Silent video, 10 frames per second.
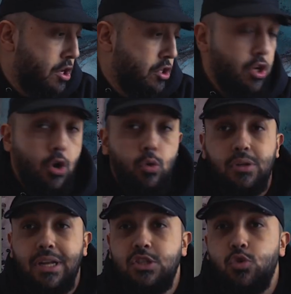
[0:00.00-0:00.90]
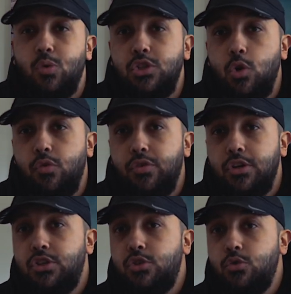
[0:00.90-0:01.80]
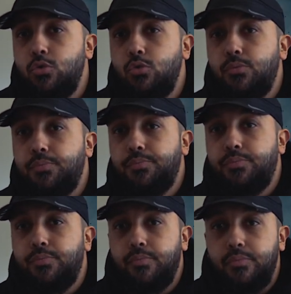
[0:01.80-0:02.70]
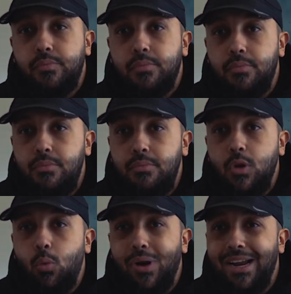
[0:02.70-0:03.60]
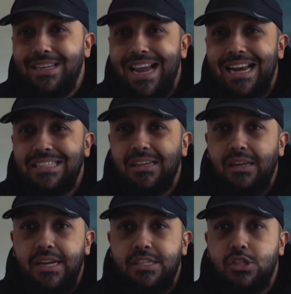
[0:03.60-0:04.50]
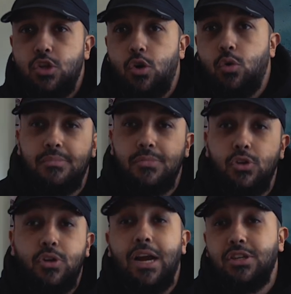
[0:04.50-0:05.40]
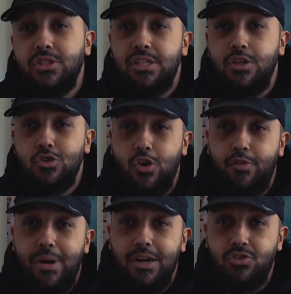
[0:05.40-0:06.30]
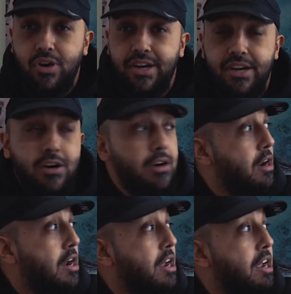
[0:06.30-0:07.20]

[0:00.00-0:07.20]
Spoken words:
So let's switch over to what I attached to the lights. So you can actually see the softbox right here.